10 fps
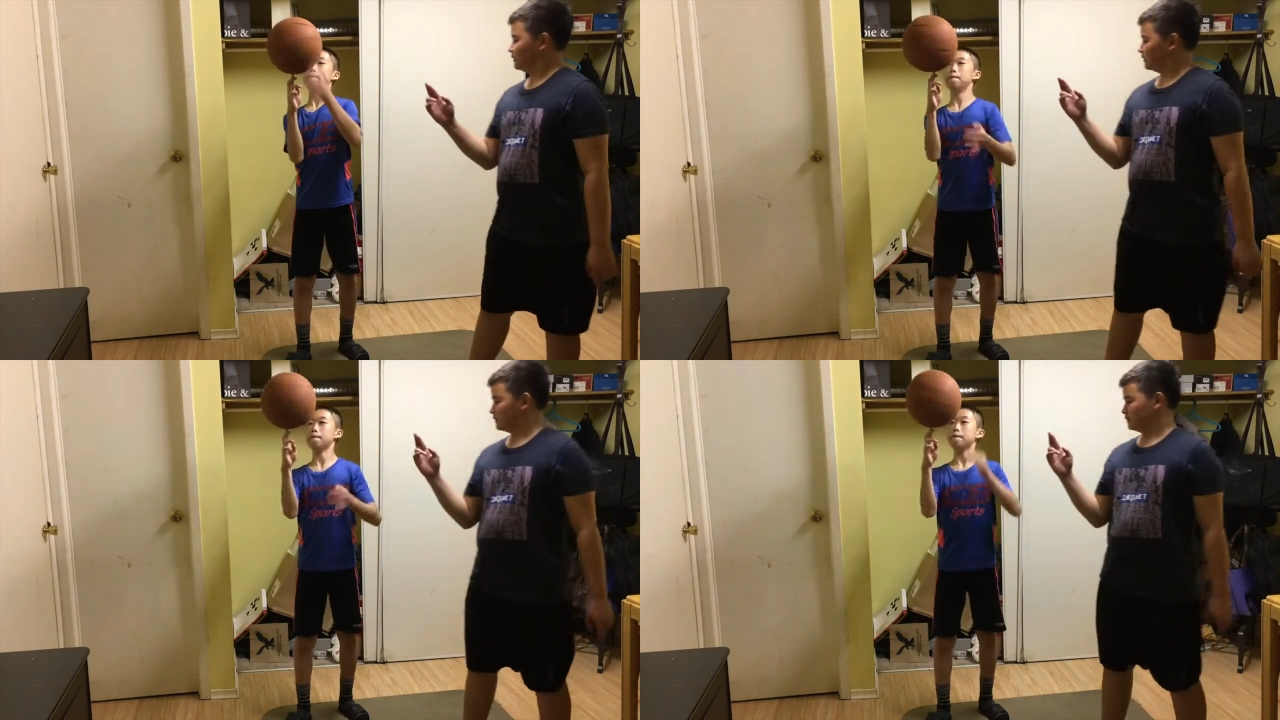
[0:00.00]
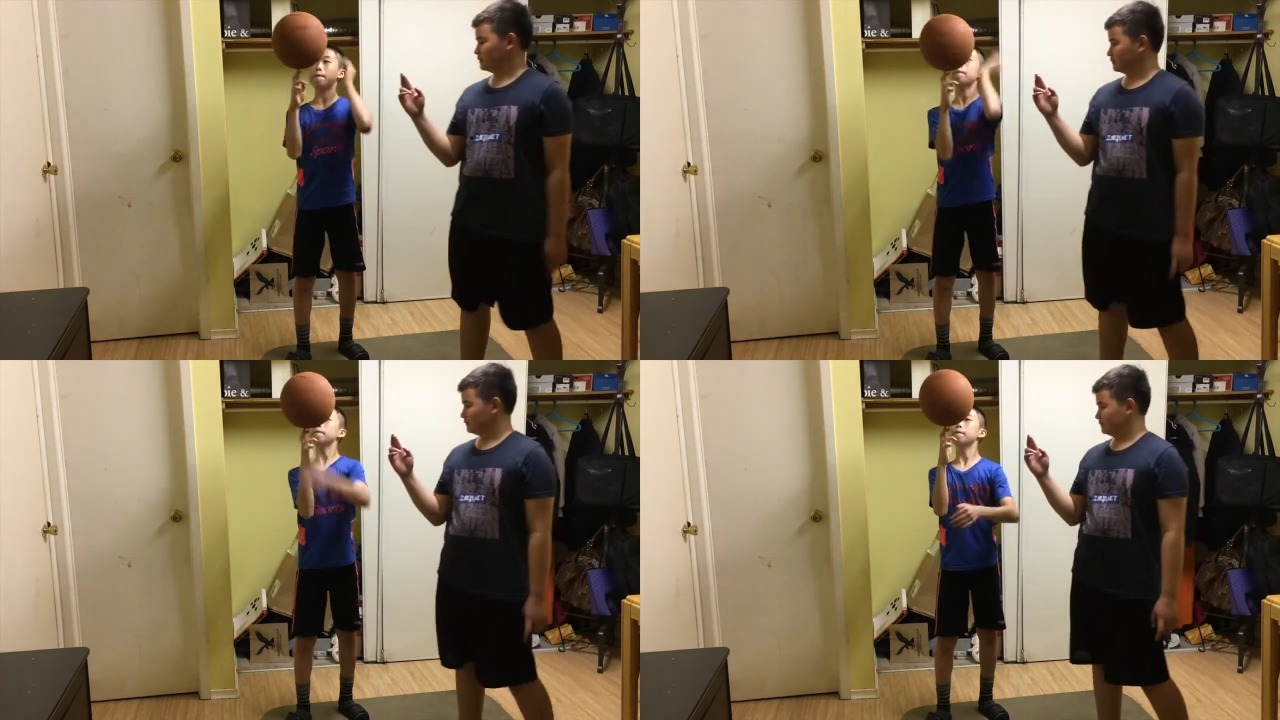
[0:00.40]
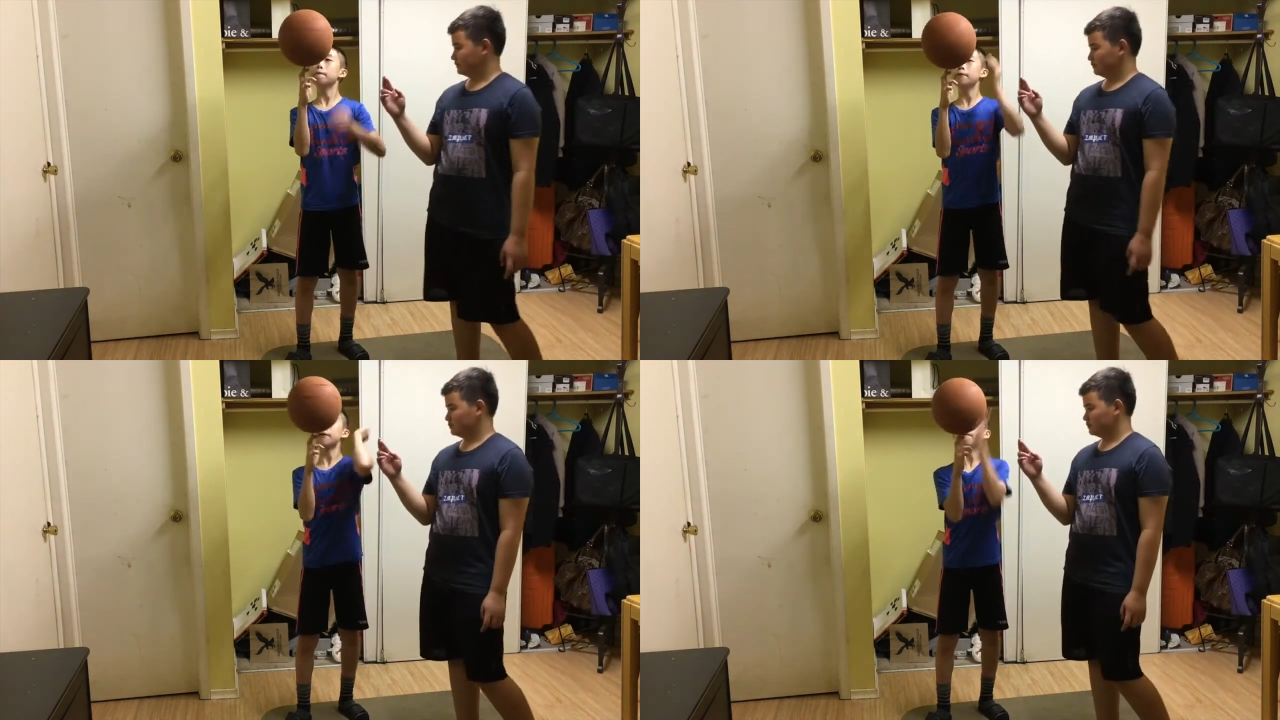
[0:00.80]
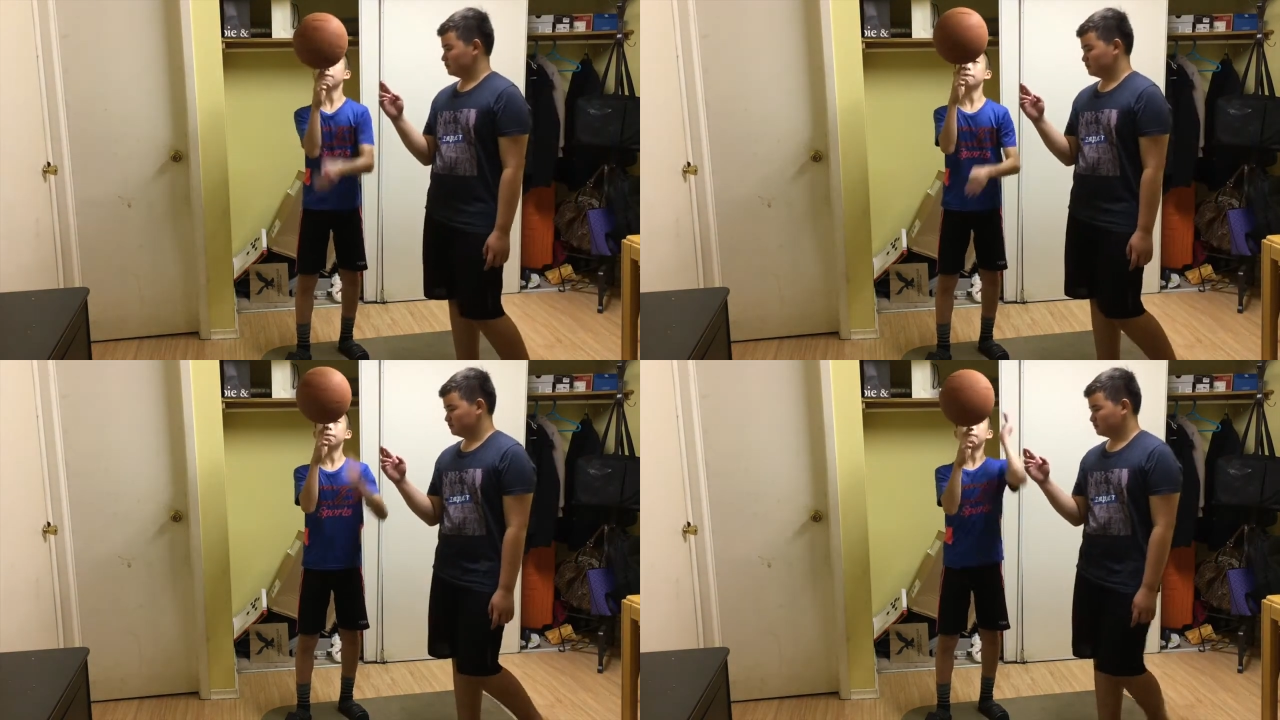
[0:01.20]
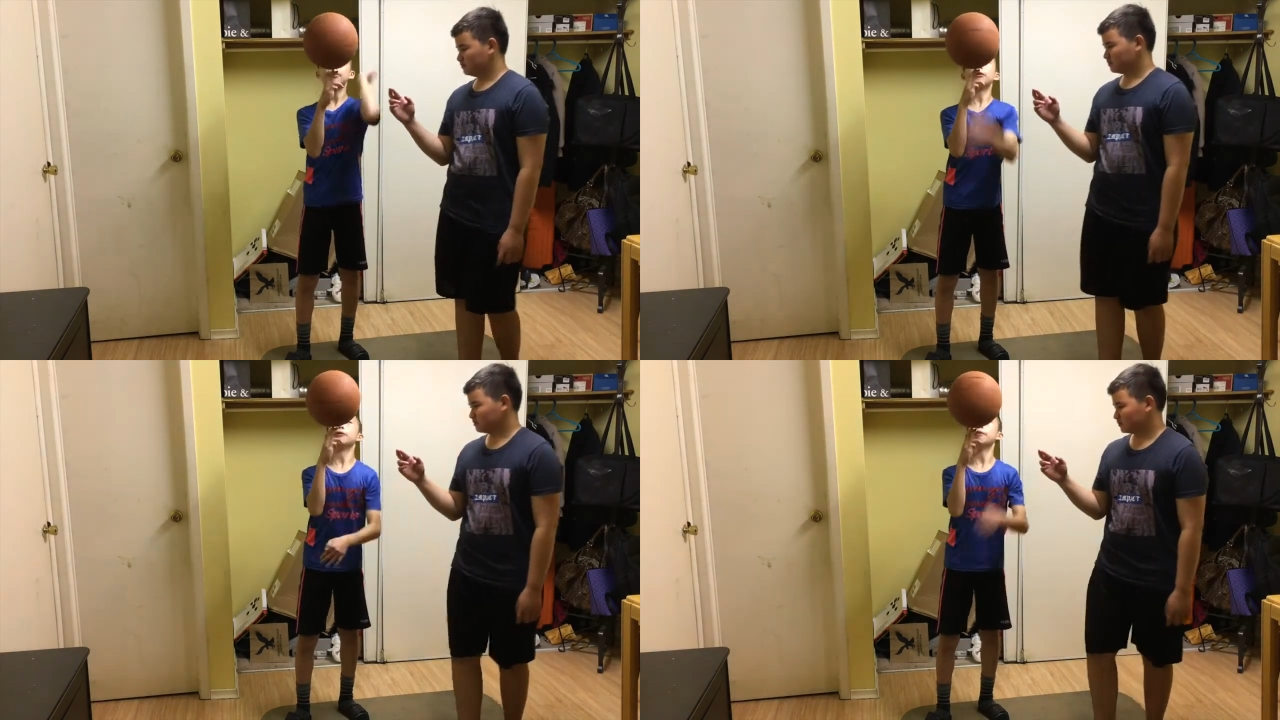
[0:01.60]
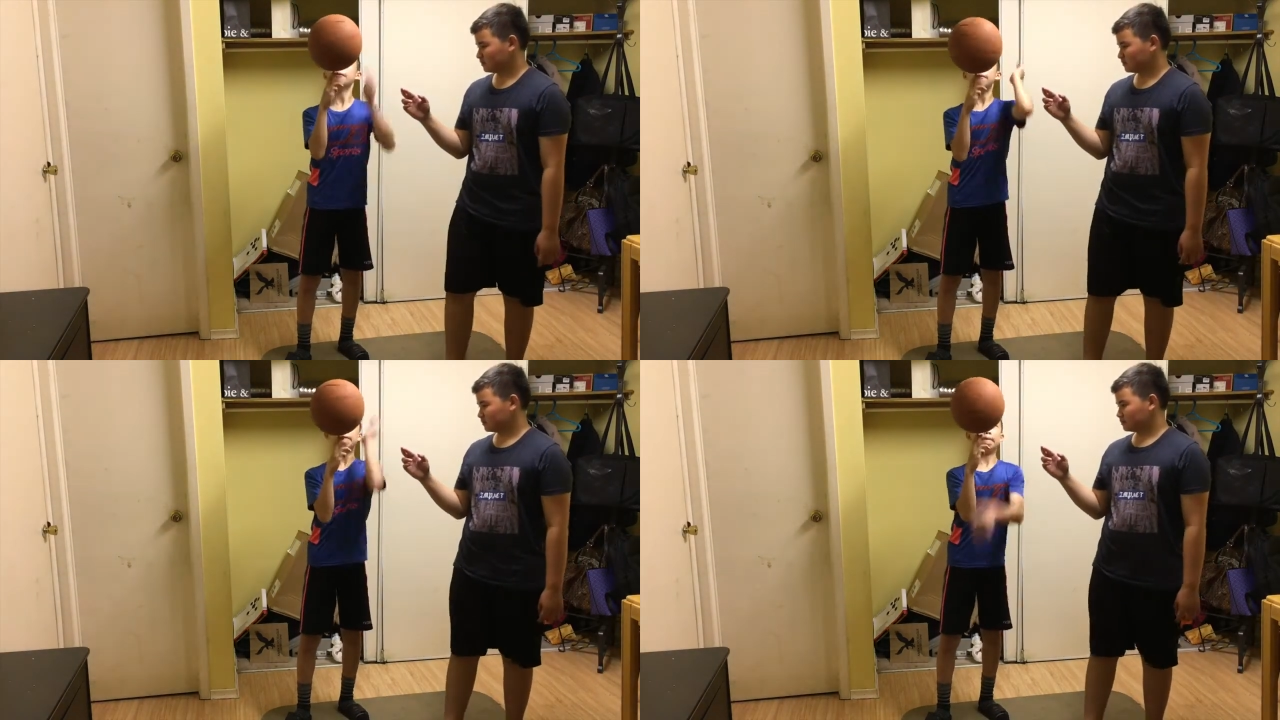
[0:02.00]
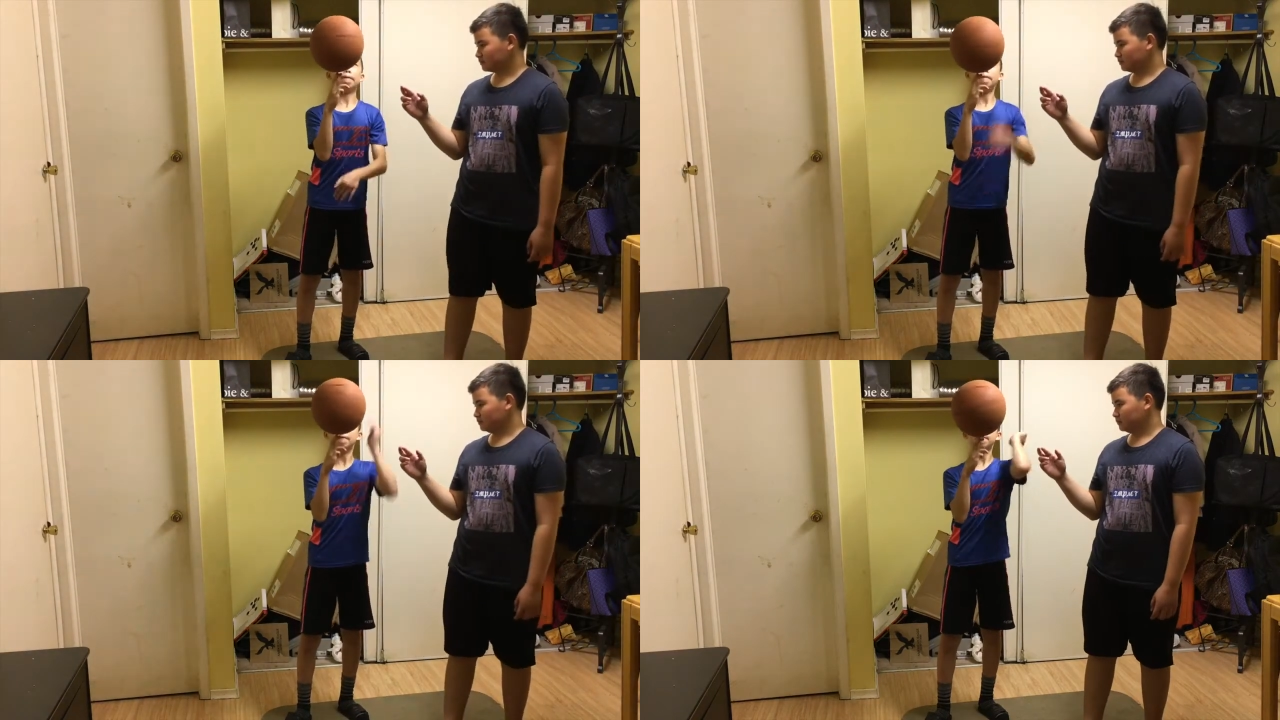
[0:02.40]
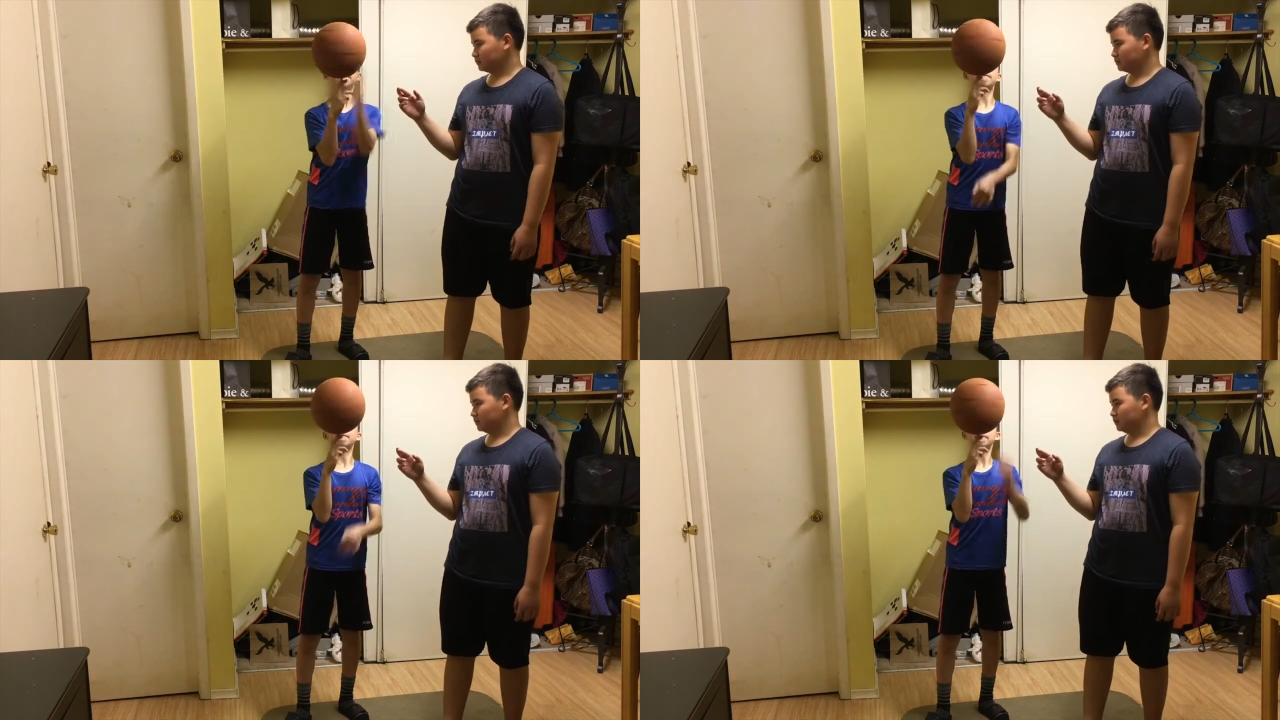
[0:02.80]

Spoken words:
(silence)